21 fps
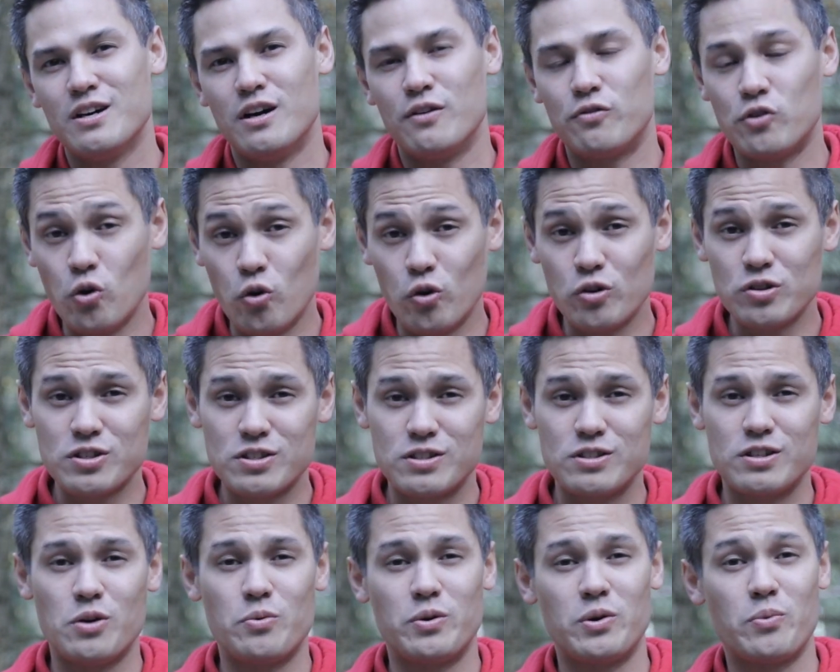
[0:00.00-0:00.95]
Of course,
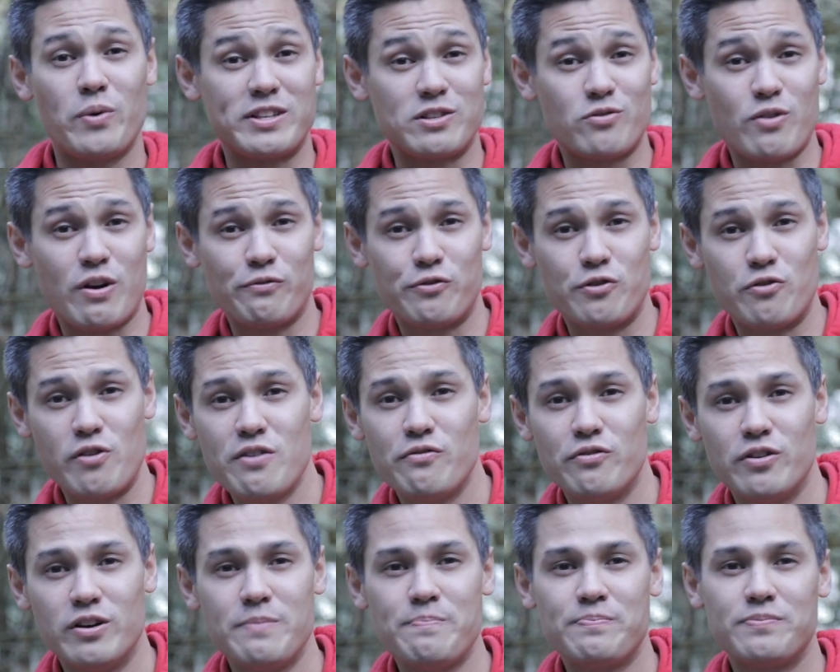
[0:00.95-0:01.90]
you don't want to wait around
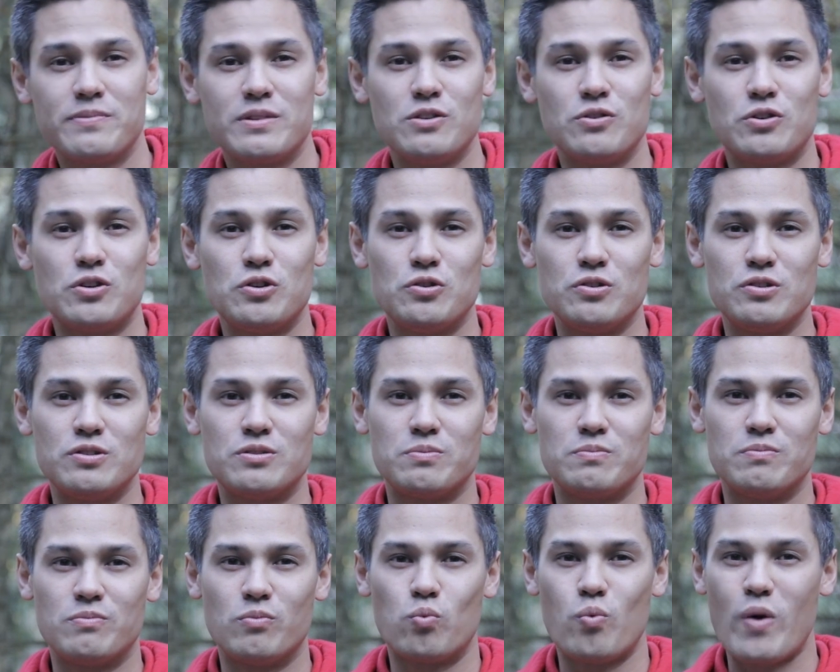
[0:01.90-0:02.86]
forever. You
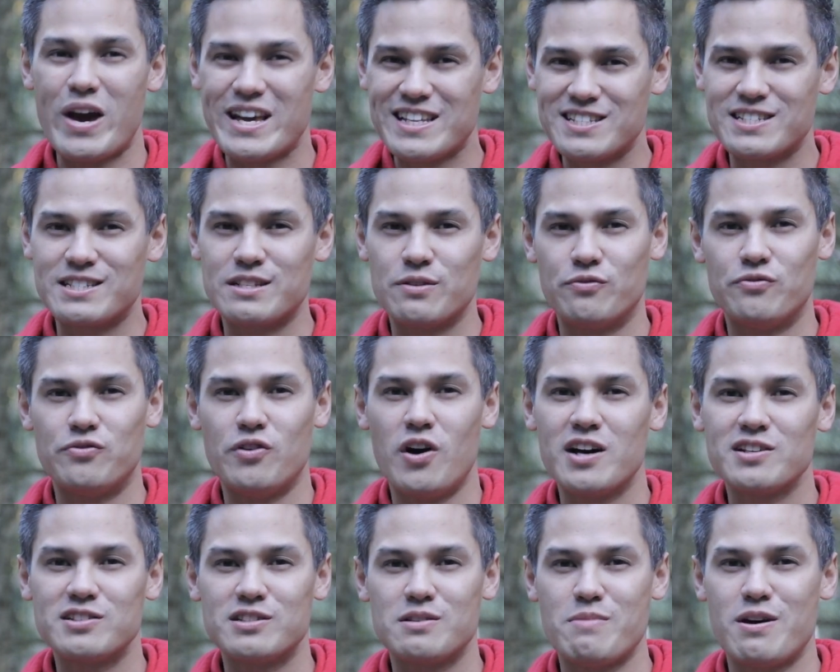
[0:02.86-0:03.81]
could waste
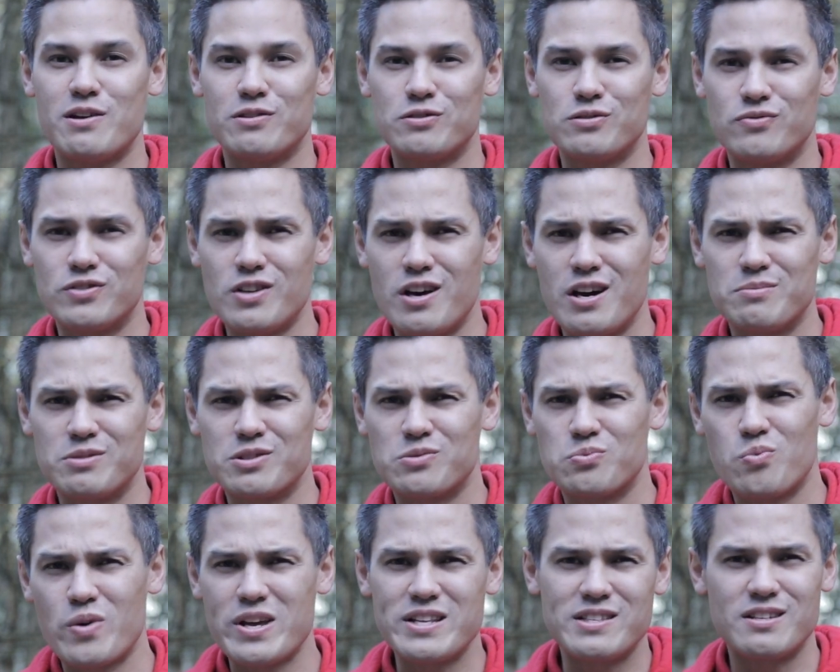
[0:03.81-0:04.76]
vast amounts of time
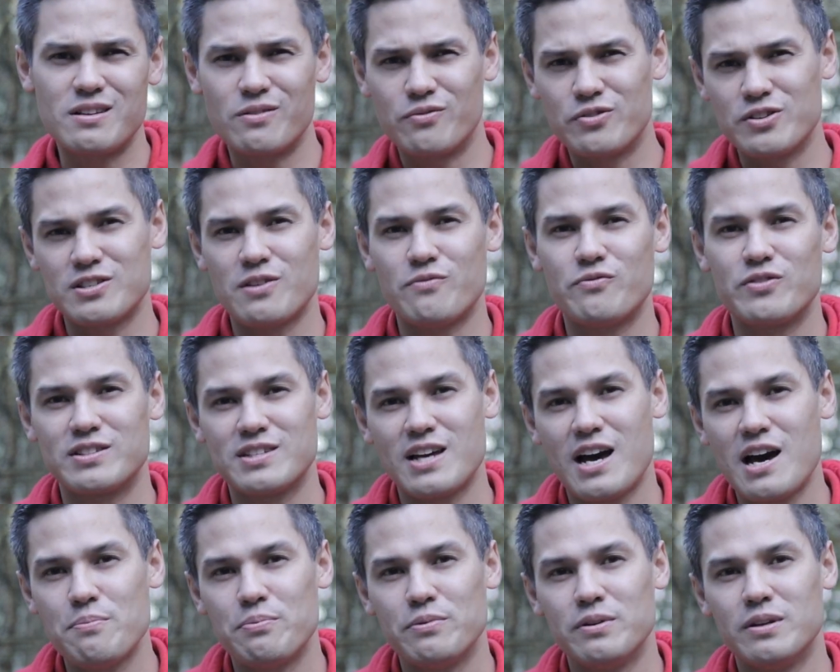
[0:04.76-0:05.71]
just waiting for something to
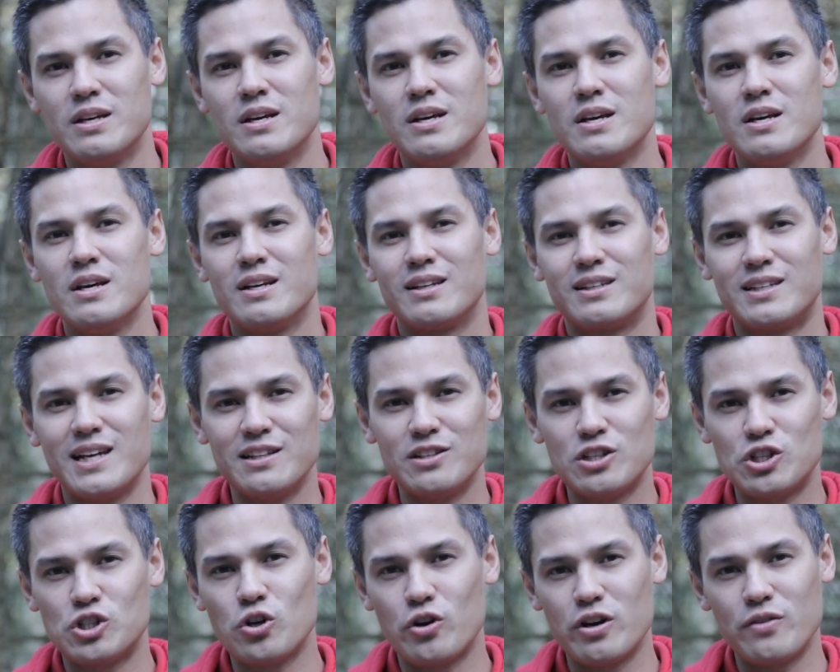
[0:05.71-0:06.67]
happen. Get
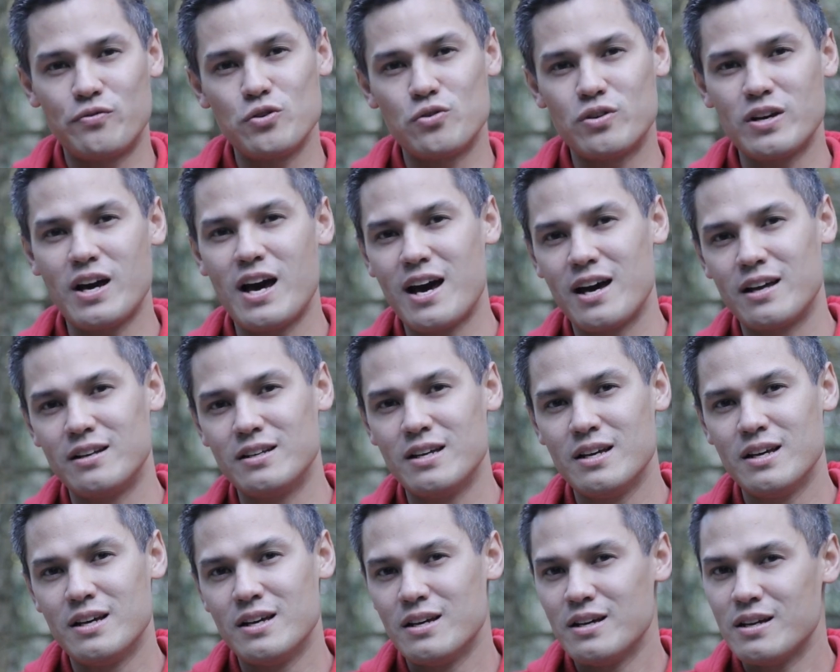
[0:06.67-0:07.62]
the shot if you can
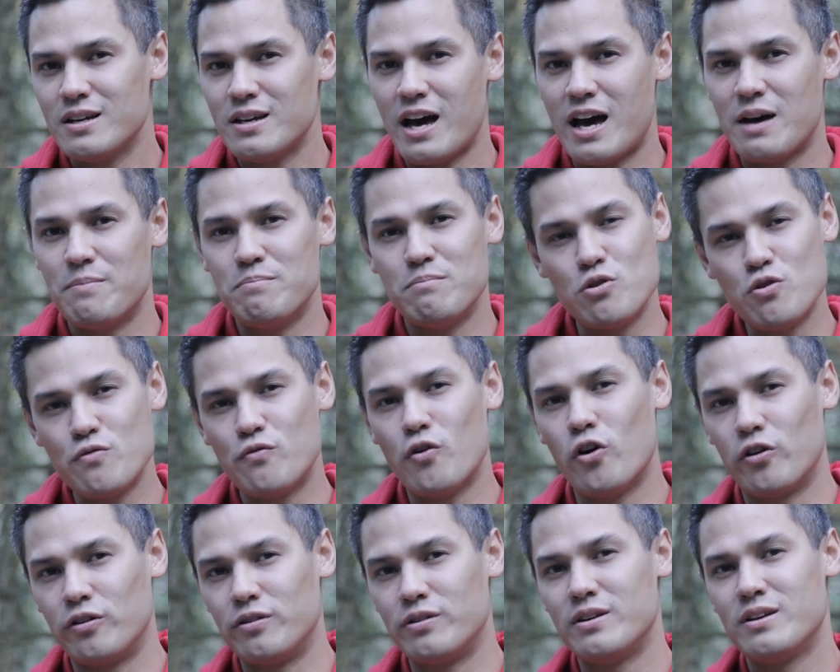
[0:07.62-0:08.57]
and move
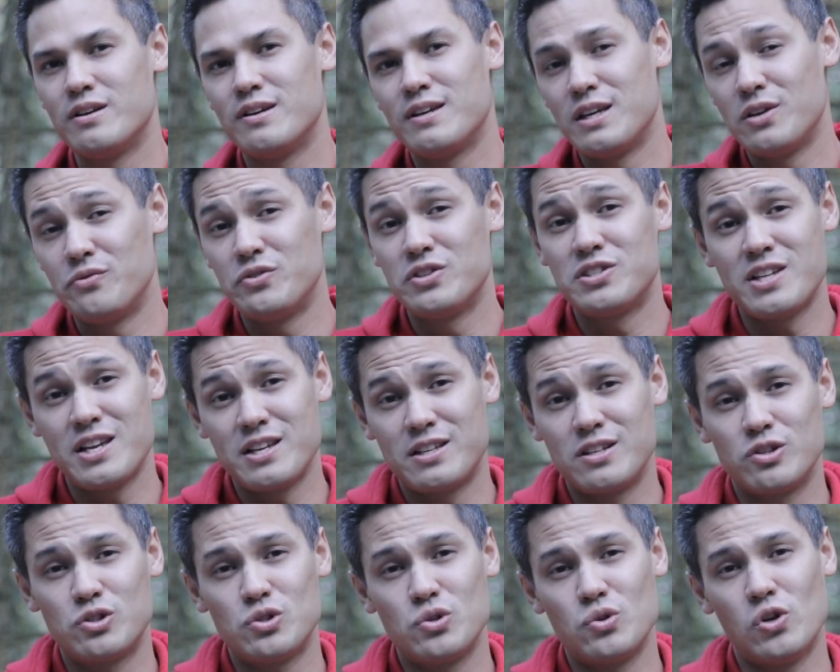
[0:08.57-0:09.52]
on if it's
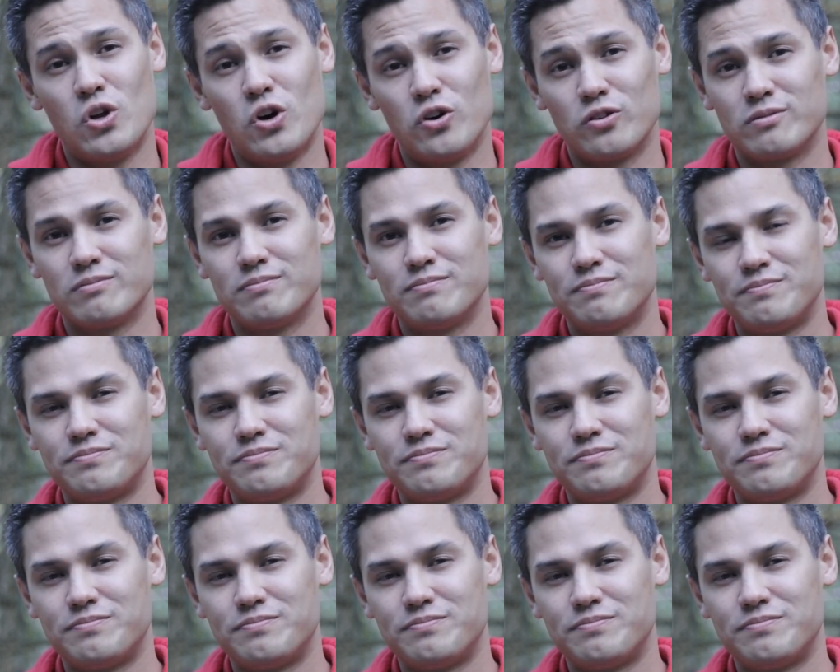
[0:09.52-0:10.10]
taking too long.